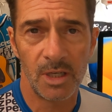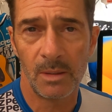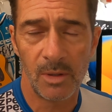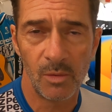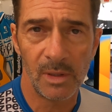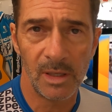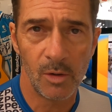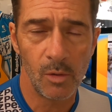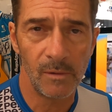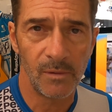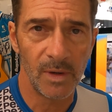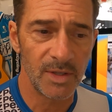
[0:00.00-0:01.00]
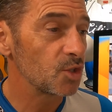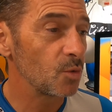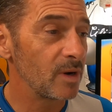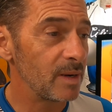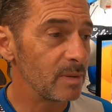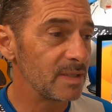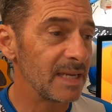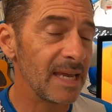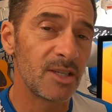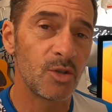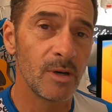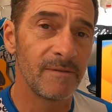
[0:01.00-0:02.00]
gonna be really cool for us. So we were able to
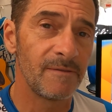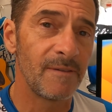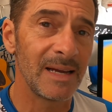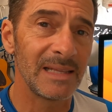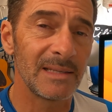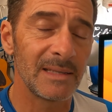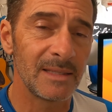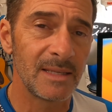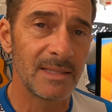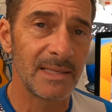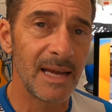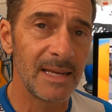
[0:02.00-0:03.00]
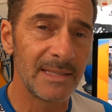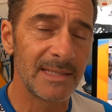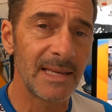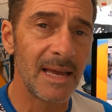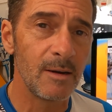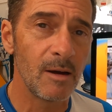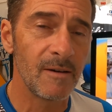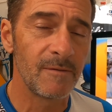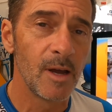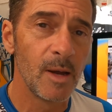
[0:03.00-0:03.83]
get to a final design sign-off